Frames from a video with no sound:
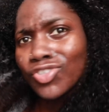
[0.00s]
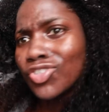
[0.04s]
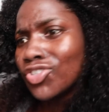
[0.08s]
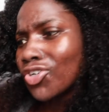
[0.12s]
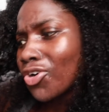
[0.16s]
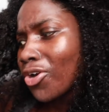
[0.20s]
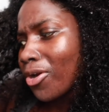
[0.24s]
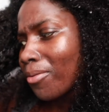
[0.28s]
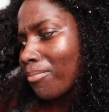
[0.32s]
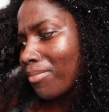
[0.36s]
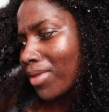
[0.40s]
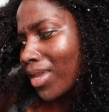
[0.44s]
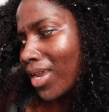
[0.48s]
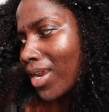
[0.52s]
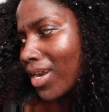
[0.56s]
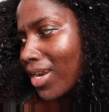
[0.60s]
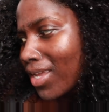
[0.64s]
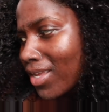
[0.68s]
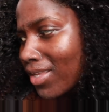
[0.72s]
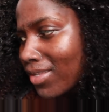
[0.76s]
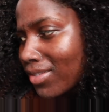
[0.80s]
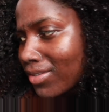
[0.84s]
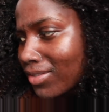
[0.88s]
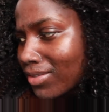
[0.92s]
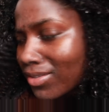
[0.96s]
Germaine
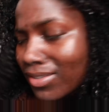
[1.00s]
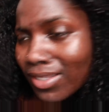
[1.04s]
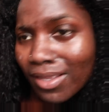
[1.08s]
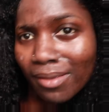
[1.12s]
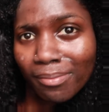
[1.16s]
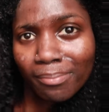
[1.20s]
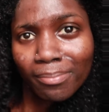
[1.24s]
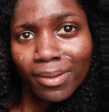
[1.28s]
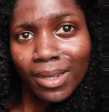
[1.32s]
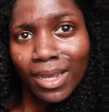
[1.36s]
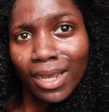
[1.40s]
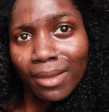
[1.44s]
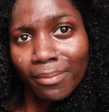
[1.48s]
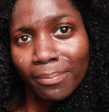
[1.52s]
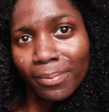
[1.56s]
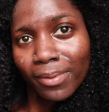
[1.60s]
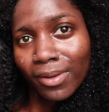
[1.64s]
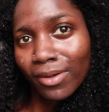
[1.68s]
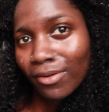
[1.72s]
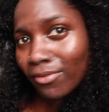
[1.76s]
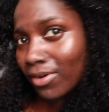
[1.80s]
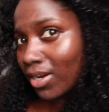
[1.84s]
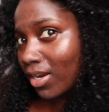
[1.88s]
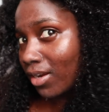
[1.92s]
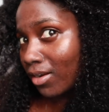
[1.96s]
is
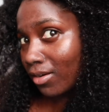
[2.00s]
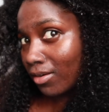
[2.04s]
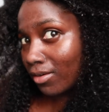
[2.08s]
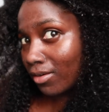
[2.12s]
popping right